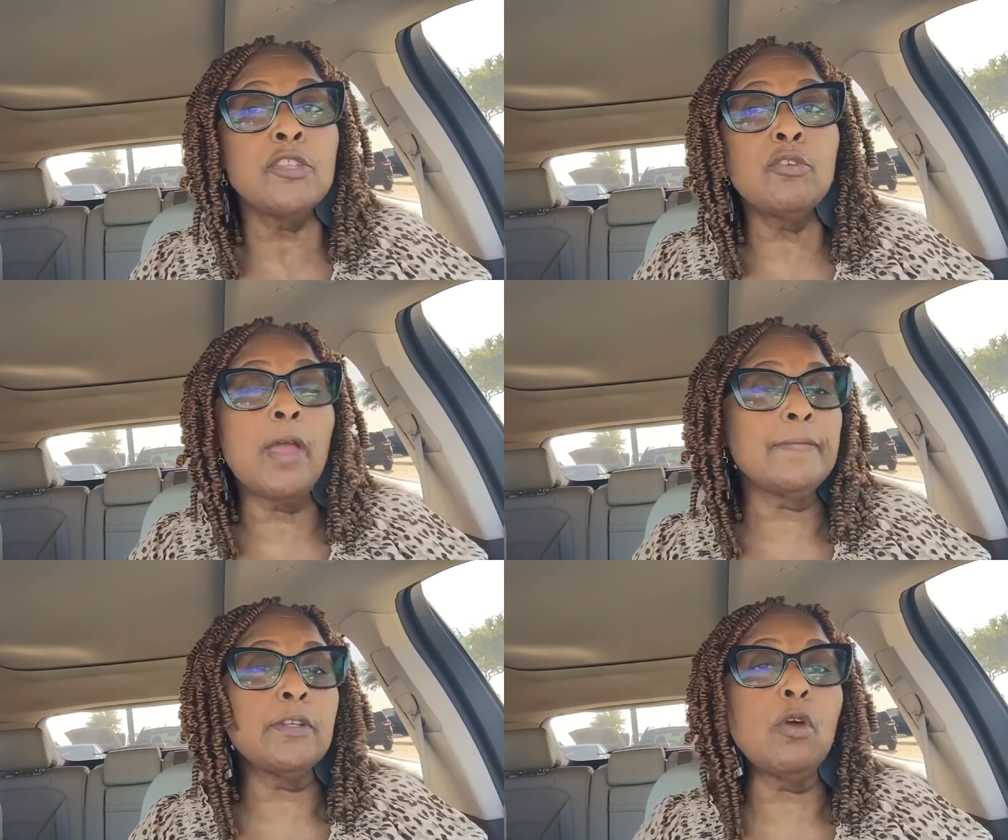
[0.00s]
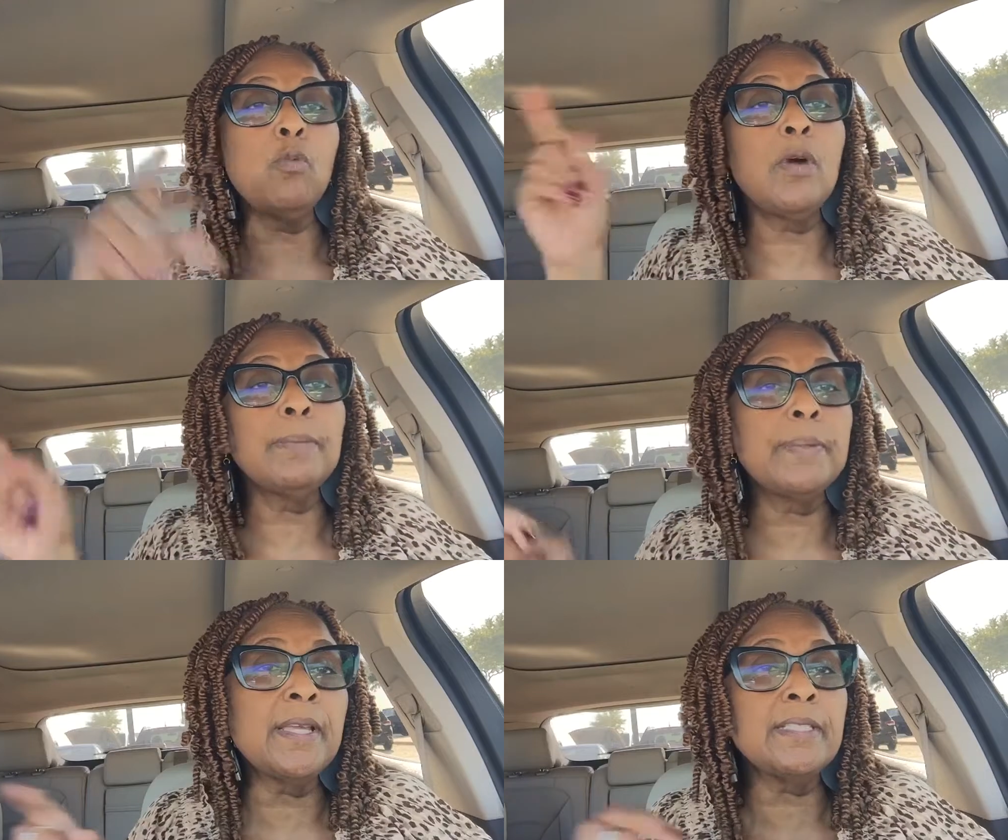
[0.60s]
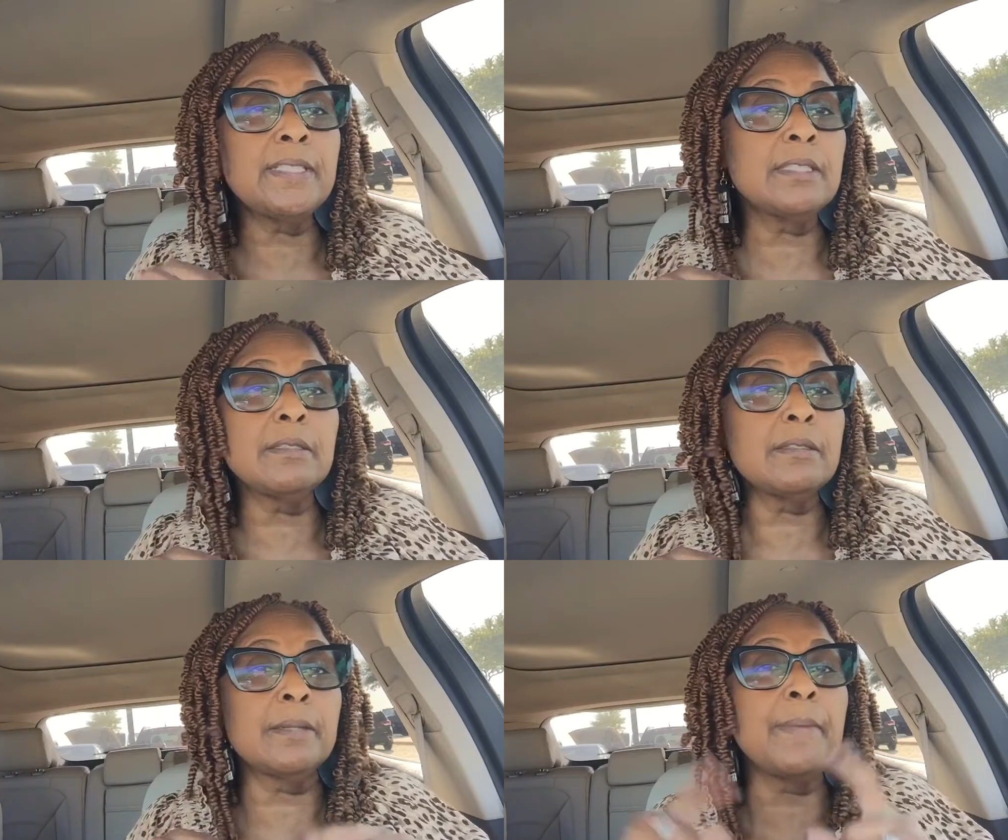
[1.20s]
you have to go one place
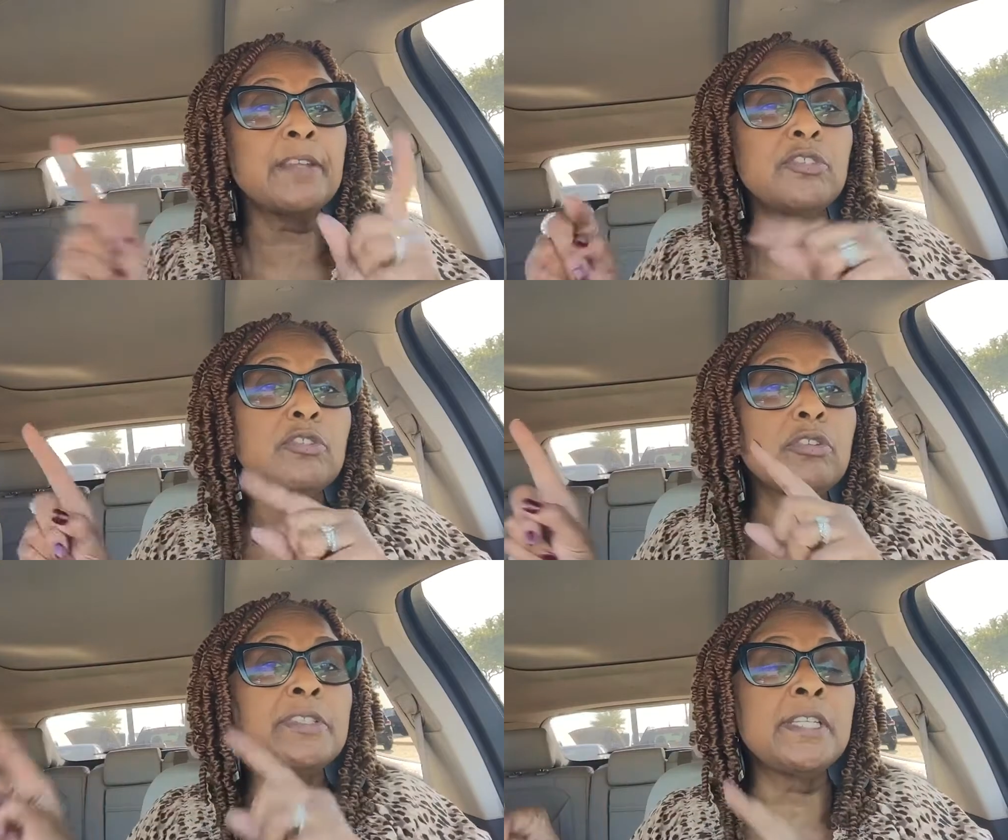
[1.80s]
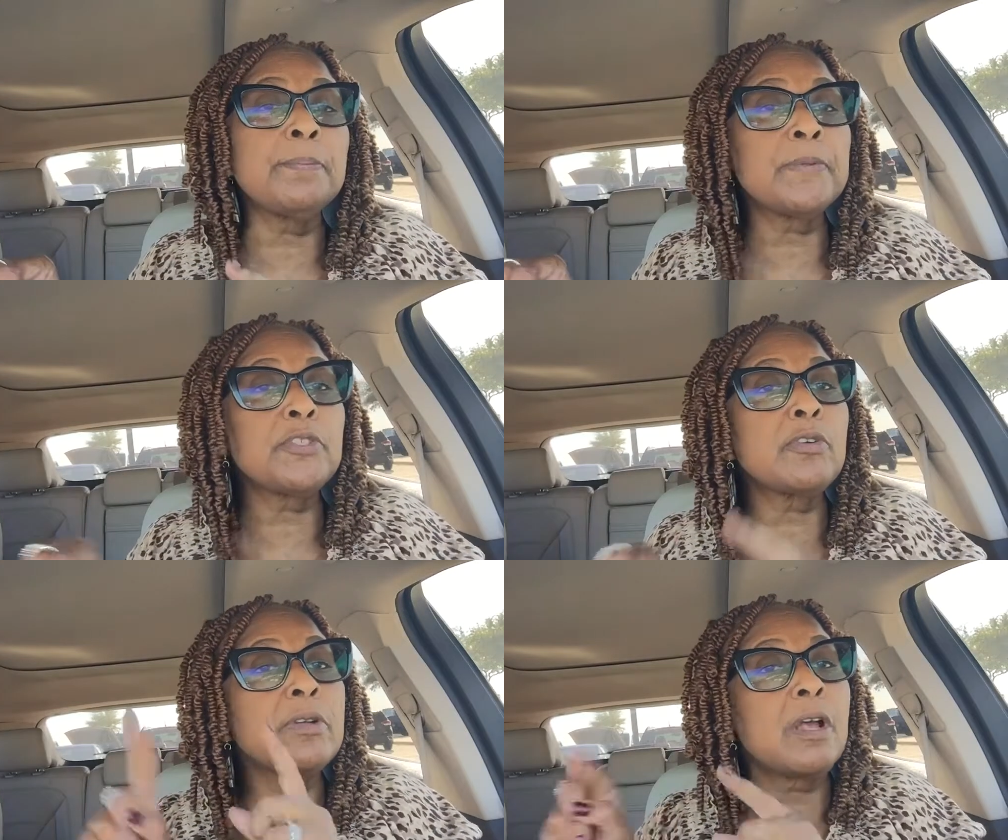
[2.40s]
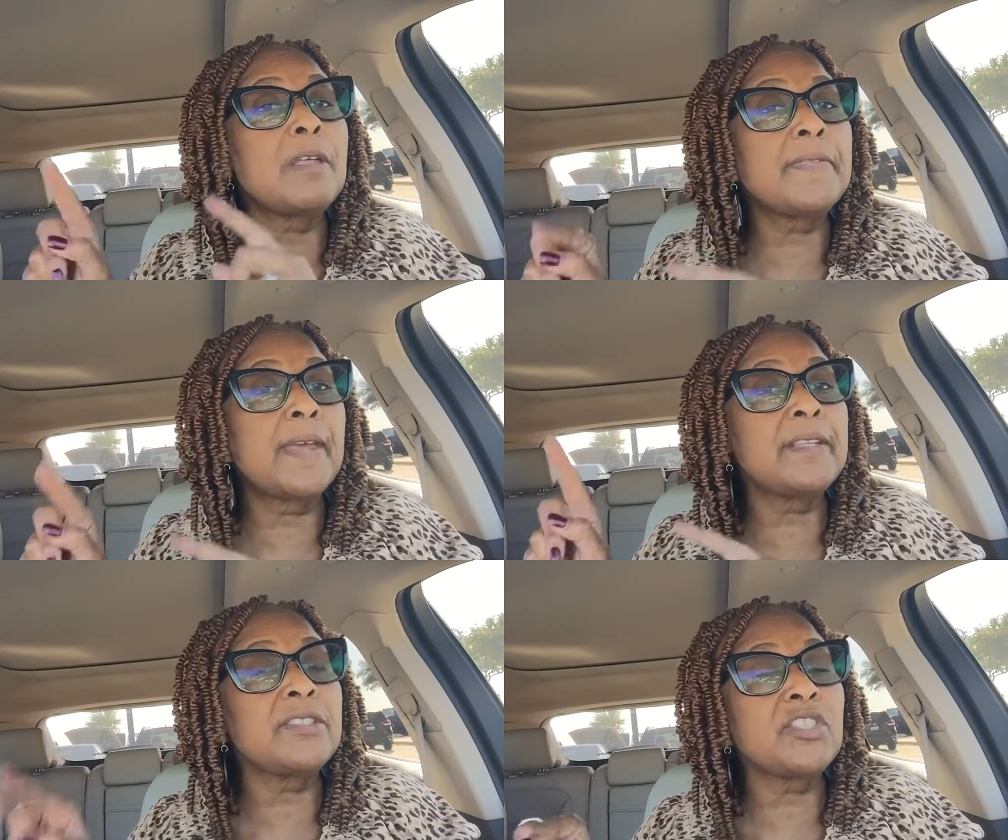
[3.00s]
to make sure your temperature and all
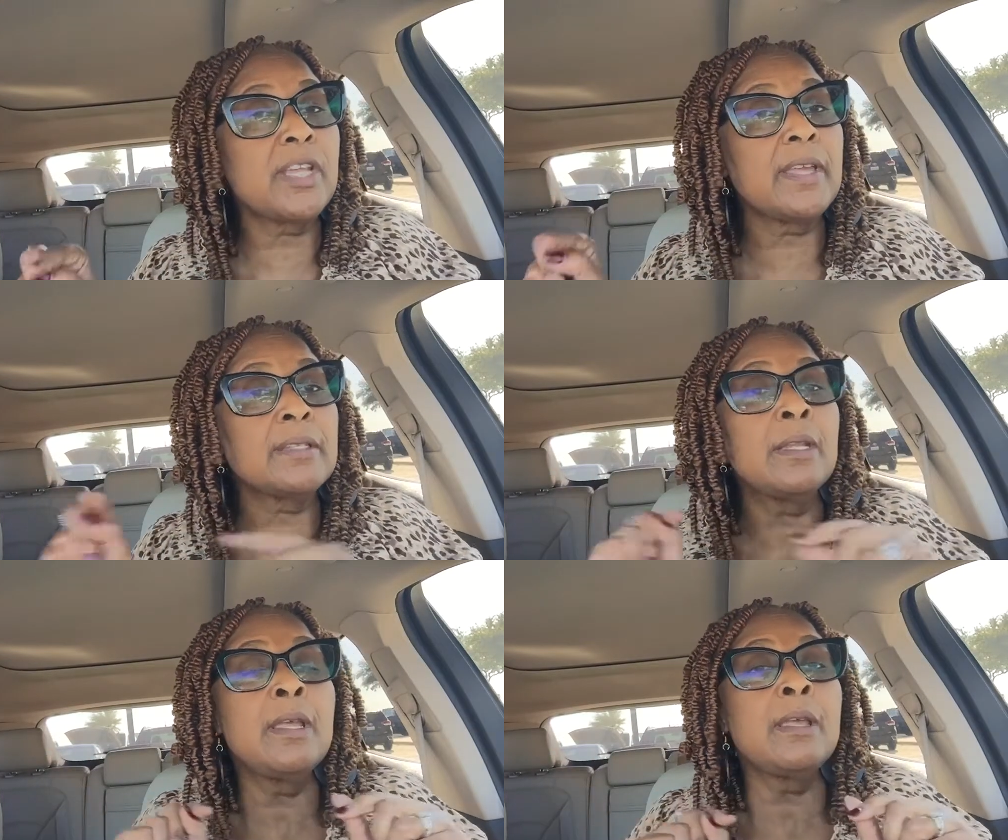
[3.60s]
that is checked,